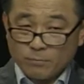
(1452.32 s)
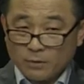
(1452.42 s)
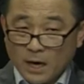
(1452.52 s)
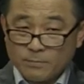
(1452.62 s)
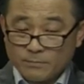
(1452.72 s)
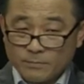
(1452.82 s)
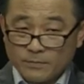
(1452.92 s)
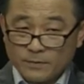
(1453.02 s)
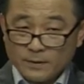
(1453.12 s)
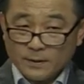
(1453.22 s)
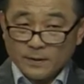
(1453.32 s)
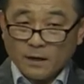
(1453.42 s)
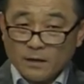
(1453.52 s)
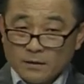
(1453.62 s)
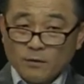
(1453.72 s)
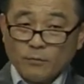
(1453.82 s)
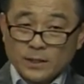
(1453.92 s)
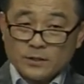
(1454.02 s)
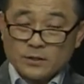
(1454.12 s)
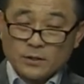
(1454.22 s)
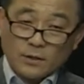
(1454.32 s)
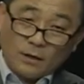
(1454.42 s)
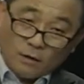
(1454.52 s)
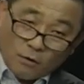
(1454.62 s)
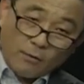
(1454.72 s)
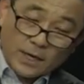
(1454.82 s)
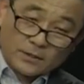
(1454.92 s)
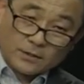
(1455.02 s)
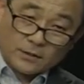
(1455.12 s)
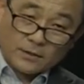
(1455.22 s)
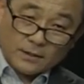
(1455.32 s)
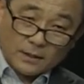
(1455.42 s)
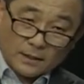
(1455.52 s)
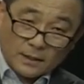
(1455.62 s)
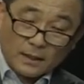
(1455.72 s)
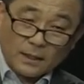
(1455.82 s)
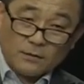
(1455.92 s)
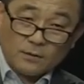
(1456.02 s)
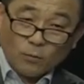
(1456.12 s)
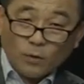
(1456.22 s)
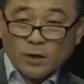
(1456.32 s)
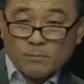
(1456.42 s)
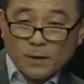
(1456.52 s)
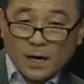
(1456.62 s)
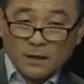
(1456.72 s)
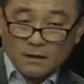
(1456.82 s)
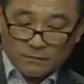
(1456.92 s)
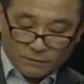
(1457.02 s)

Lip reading: problem under which correction is one part of